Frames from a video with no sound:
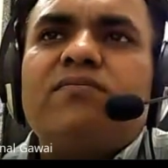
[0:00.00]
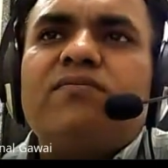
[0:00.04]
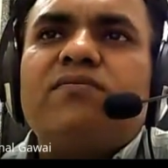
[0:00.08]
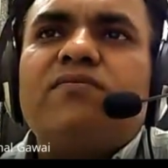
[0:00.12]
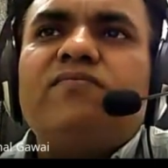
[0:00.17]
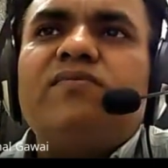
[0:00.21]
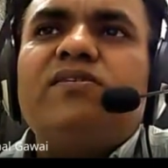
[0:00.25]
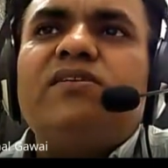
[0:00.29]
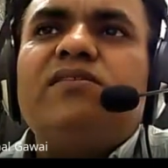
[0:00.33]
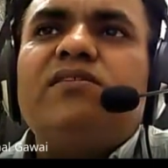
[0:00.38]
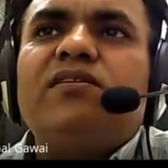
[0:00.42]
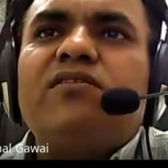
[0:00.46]

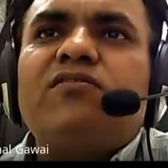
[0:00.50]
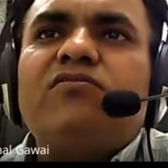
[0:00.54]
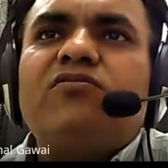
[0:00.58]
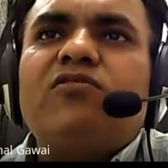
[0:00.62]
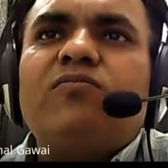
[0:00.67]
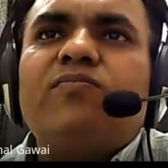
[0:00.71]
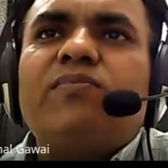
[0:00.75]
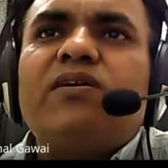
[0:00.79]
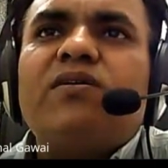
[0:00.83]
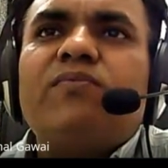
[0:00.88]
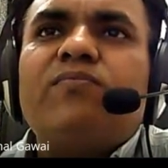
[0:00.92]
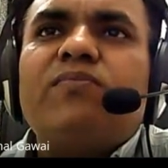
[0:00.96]
will serve
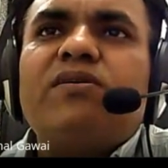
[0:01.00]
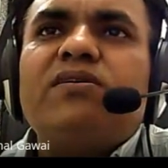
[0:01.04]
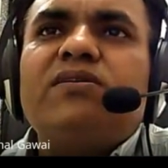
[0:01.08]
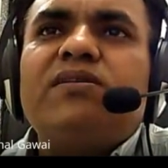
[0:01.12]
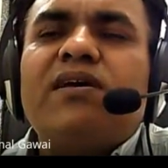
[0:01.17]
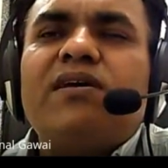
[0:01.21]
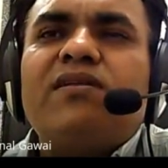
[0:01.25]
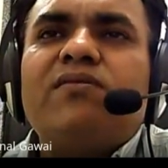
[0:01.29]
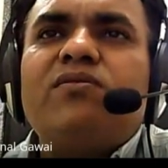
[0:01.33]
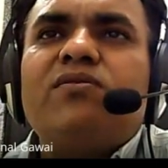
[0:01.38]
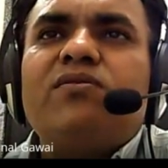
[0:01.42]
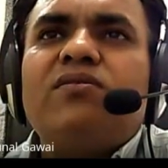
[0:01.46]
the purpose,
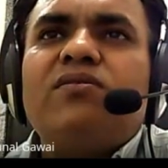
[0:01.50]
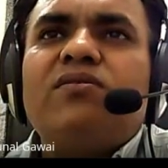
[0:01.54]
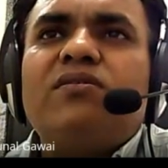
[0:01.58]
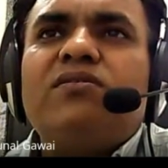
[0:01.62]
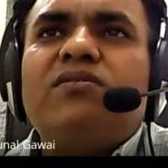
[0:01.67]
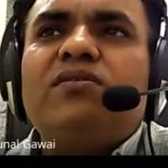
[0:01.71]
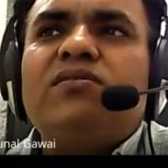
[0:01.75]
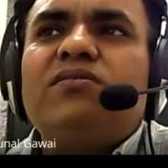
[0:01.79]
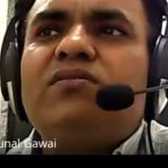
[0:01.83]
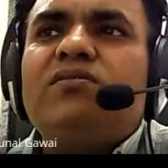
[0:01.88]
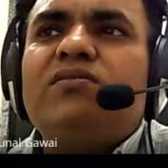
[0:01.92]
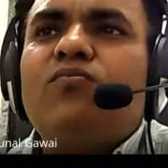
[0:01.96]
and this
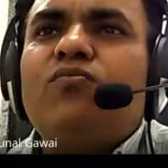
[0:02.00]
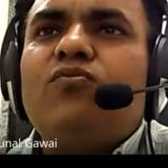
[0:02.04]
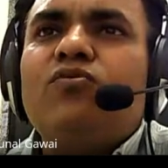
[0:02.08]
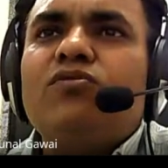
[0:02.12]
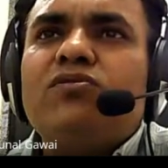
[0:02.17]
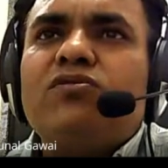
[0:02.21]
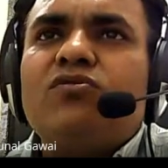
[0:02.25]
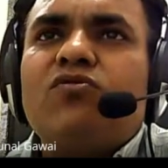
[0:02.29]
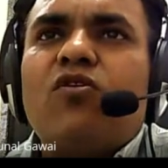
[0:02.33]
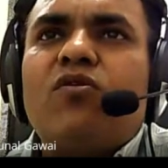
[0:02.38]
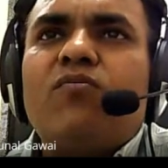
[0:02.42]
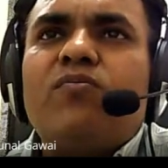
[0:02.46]
is the
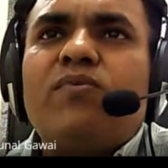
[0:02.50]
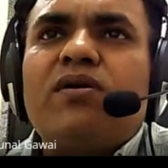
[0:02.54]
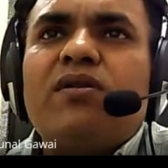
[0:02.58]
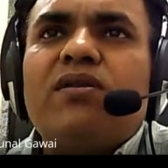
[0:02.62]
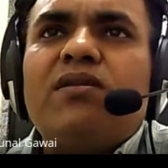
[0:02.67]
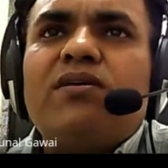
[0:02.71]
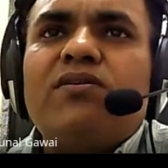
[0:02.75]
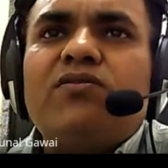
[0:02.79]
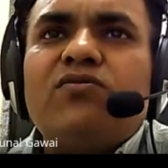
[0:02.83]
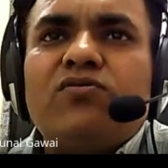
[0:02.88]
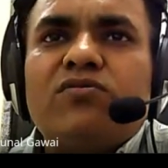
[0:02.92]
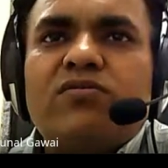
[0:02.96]
most
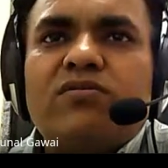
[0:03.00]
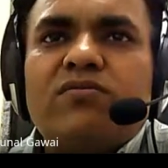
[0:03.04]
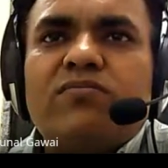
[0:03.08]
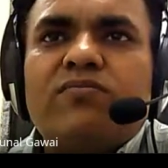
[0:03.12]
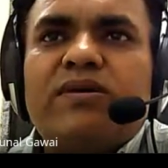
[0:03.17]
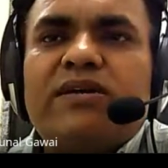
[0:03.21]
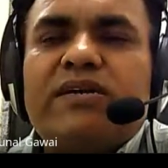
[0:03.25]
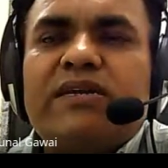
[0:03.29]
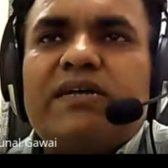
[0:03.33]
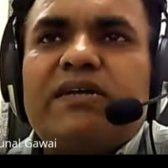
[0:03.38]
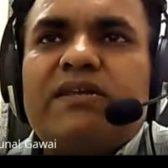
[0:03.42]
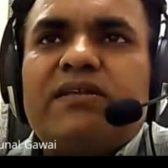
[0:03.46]
commonly used
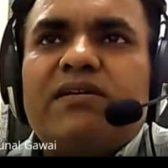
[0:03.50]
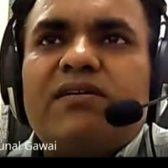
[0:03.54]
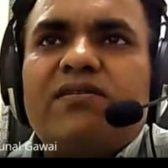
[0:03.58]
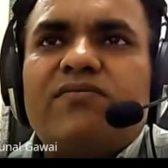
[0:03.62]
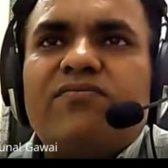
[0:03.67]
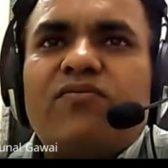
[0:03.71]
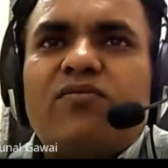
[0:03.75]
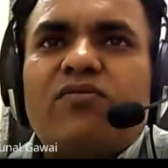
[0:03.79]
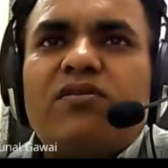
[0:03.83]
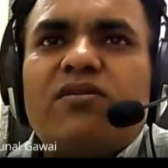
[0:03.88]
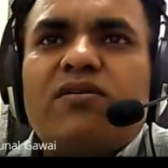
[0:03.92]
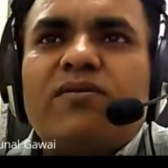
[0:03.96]
material
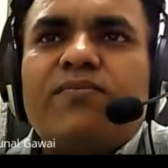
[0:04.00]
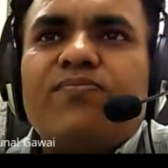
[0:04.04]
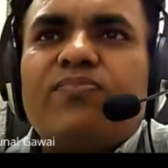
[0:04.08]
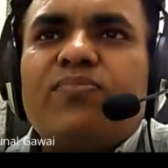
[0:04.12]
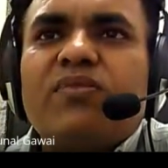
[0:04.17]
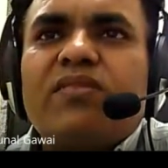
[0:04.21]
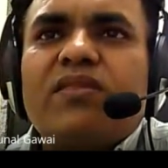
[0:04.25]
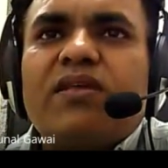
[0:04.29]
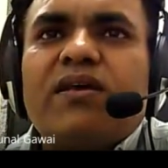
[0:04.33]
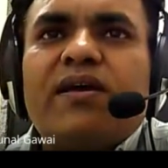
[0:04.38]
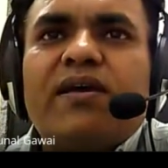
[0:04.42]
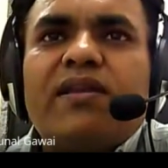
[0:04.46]
for
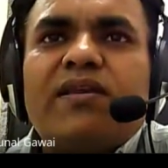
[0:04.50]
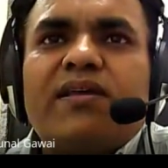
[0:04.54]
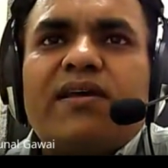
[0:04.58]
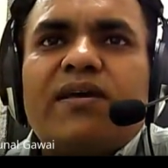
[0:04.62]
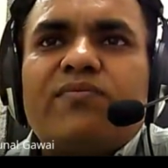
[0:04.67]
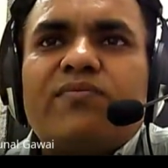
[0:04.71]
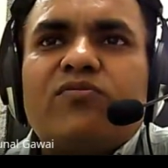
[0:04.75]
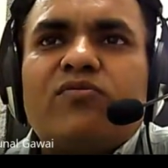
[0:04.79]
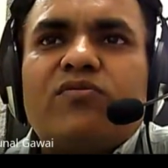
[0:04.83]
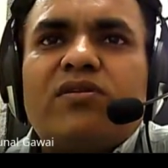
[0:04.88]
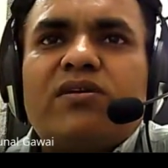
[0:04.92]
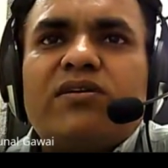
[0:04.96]

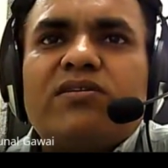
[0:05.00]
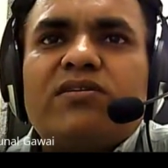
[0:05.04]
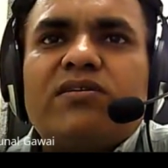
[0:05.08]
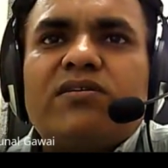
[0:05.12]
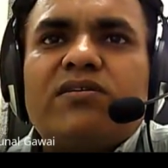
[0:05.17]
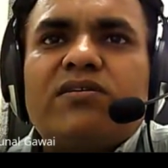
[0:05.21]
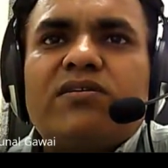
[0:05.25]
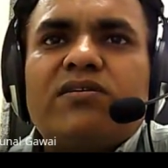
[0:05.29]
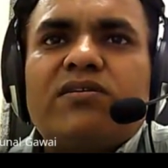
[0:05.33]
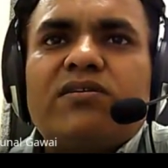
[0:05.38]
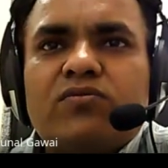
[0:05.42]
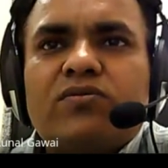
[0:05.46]

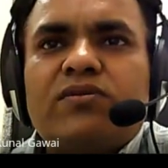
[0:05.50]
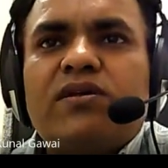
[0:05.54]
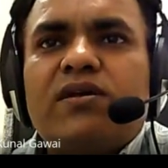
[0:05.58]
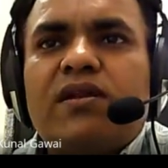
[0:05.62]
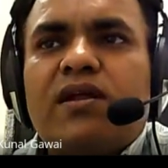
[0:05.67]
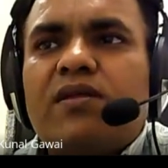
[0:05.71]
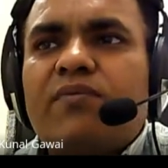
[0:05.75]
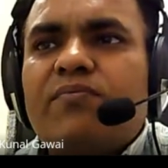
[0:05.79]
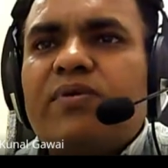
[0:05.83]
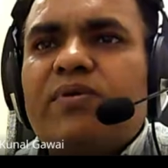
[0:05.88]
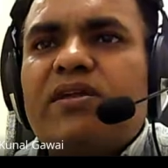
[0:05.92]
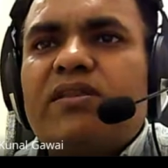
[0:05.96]
encapsulation. So there
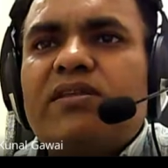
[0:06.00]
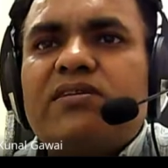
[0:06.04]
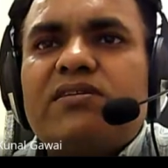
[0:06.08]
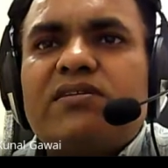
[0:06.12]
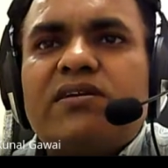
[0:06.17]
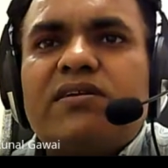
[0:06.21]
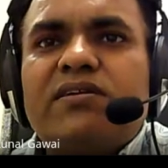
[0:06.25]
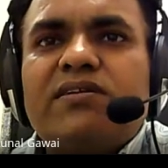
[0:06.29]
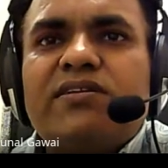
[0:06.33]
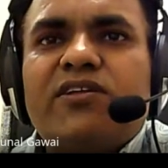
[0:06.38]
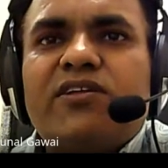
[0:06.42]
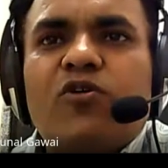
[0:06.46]
are many
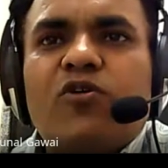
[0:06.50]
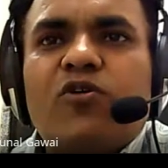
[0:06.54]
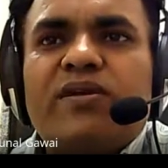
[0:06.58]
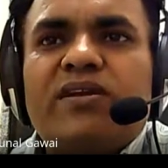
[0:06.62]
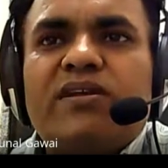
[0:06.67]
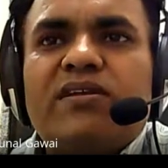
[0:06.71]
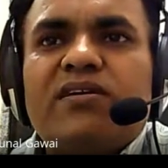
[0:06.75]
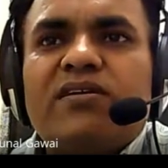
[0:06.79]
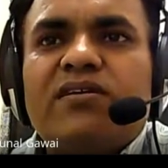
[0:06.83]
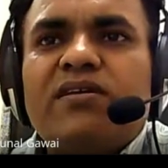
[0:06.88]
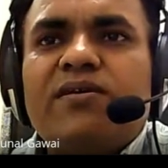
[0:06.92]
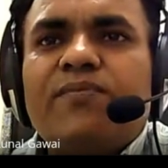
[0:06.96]
studies have
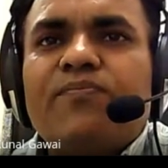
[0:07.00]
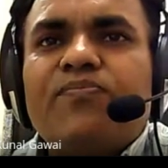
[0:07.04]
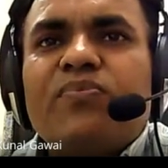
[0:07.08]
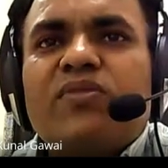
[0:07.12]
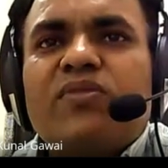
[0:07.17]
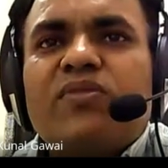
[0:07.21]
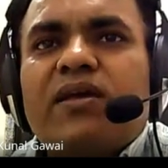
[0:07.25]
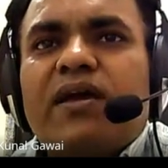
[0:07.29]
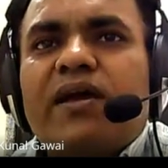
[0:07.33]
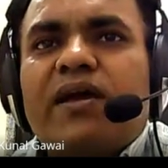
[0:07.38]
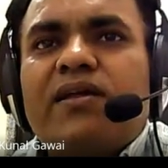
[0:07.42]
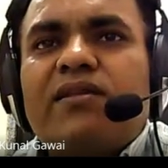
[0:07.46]
been done,
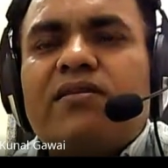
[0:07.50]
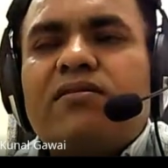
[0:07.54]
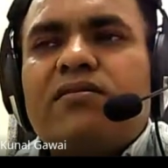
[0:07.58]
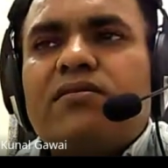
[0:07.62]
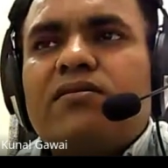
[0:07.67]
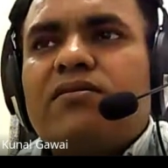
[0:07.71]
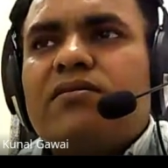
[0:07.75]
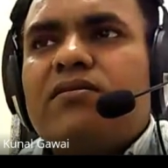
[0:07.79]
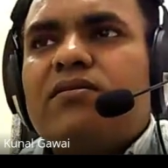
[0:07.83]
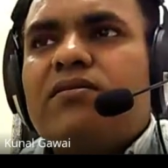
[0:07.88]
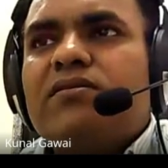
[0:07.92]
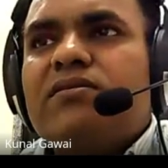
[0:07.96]
and
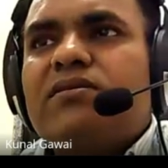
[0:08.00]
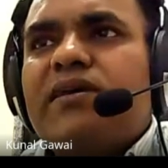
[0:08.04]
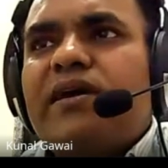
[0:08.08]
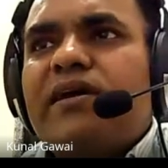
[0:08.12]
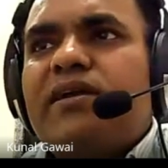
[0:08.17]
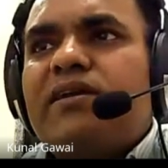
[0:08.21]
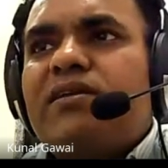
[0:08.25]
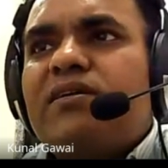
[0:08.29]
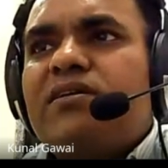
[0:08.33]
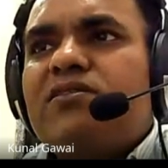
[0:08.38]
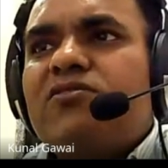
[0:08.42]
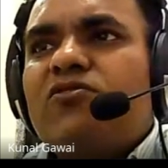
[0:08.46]

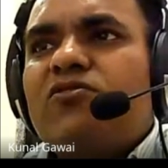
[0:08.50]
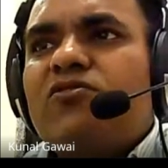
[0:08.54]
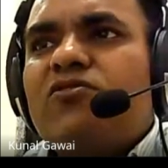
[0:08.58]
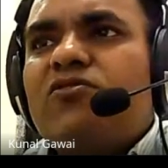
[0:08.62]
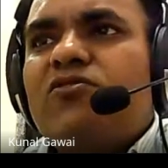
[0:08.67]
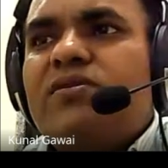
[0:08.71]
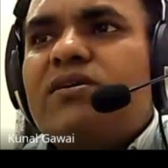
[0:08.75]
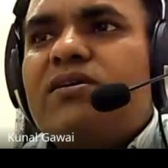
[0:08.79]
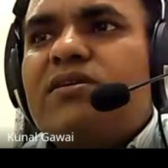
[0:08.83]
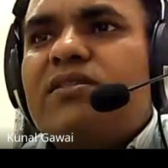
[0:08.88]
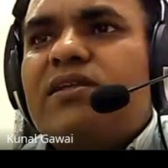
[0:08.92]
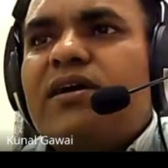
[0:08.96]
scientists
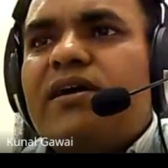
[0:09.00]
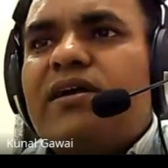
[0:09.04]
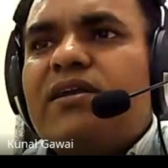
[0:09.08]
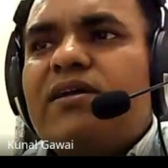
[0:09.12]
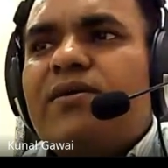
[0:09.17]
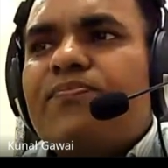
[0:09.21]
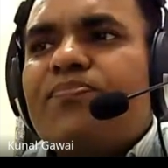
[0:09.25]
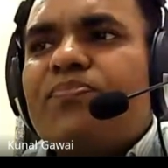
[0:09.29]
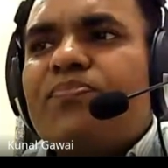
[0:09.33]
observe that